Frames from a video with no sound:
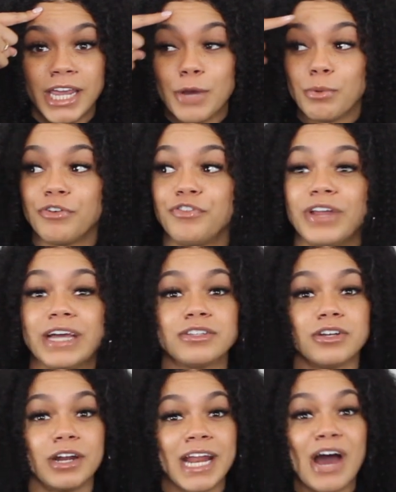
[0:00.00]
it
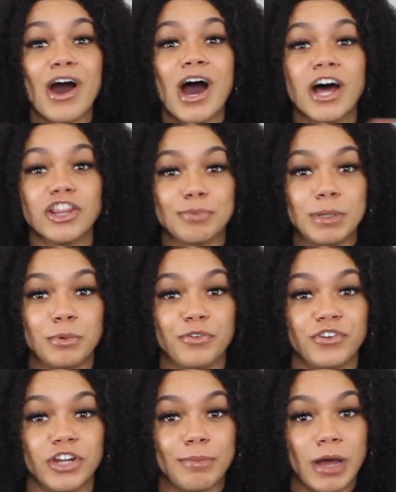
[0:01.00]
reflected on how other people
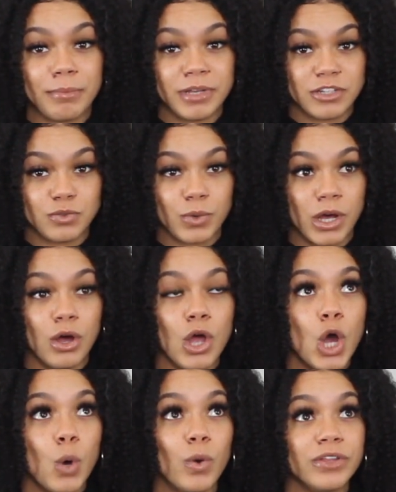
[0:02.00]
feel about me as well.
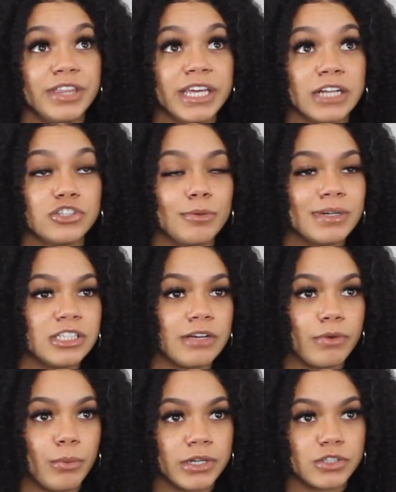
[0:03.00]
One thing I told myself
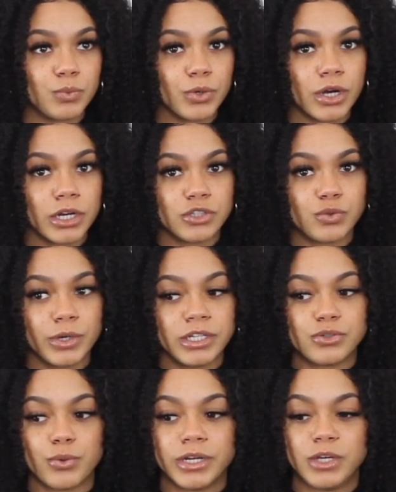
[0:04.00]
I wanted to work on in
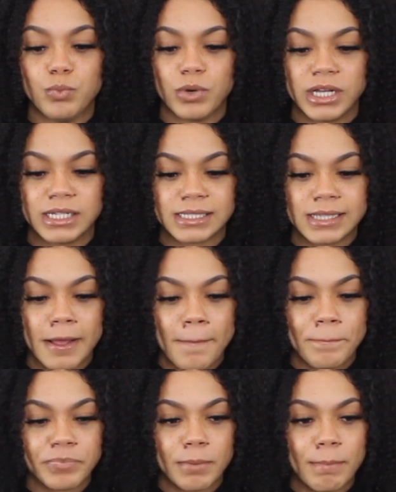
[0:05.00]
2020 was
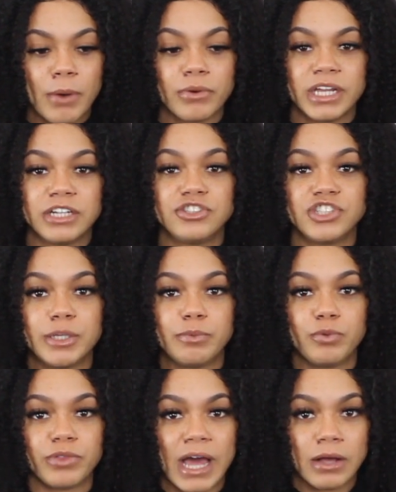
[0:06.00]
my
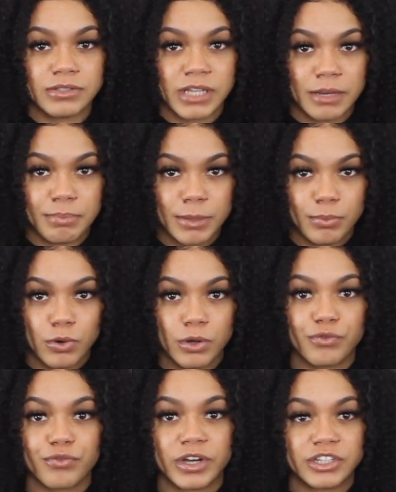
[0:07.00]
relationships with outside people
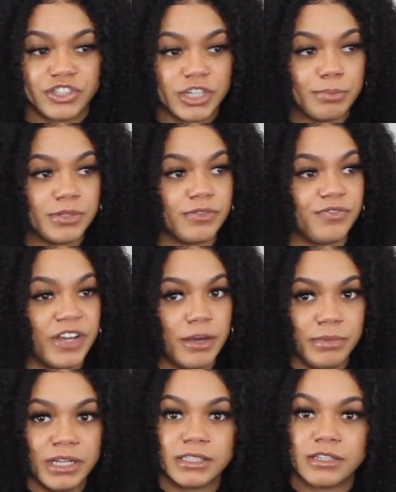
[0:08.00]
and friendships and
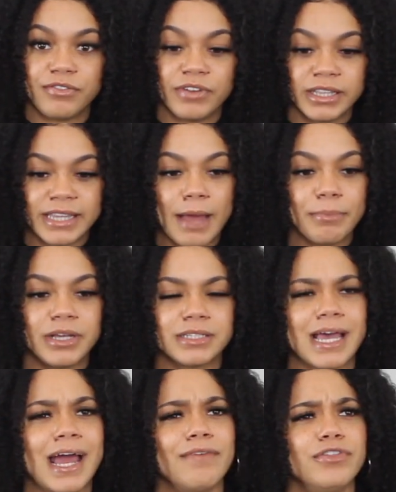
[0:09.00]
family and stuff like that, because
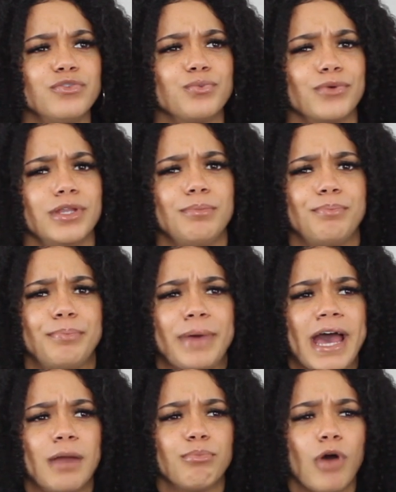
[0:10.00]
I have this really
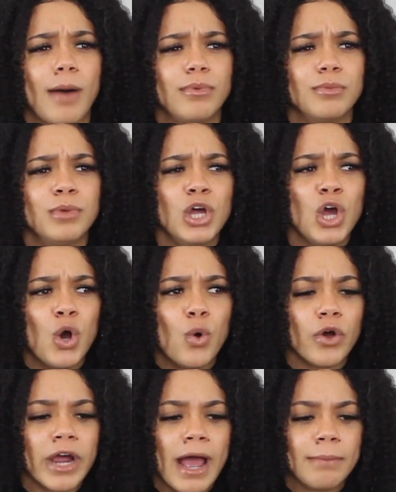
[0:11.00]
bad problem
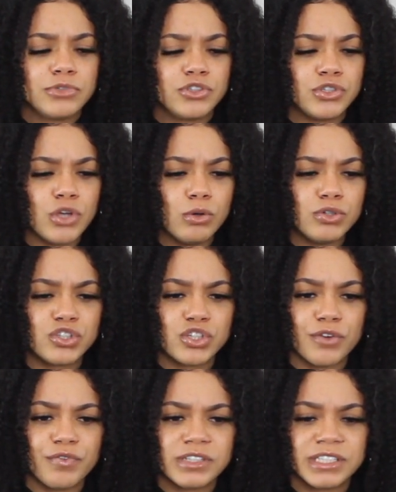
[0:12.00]
where I'm so
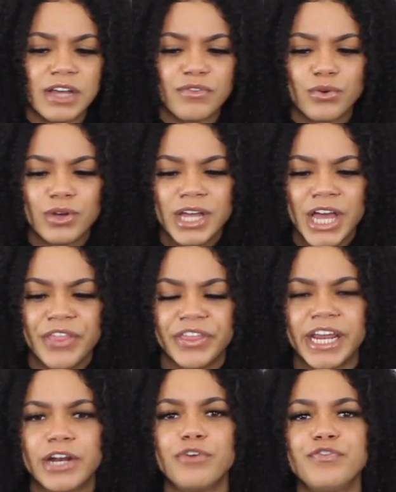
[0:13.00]
surface level that
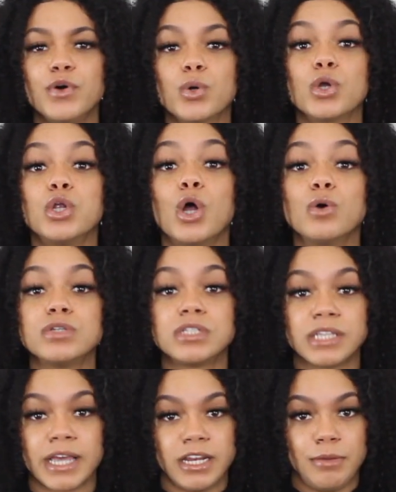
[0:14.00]
I don't feel close
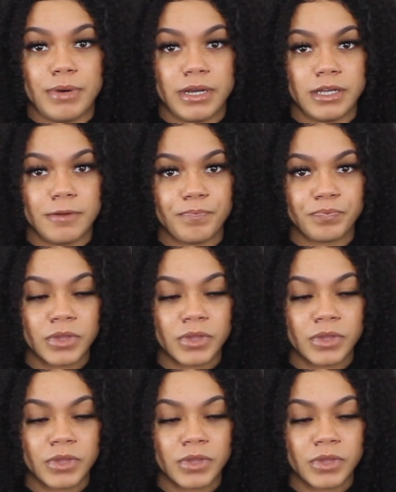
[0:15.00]
to anybody.